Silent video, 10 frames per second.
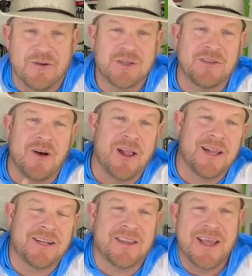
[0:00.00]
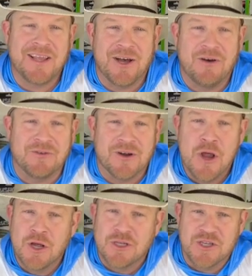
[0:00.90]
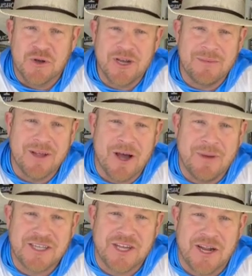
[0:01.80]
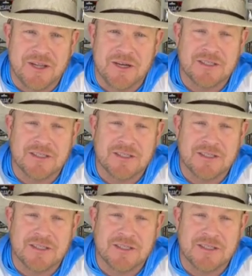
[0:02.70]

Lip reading: First of all, I'd like to thank y'all for joining me on my channel here.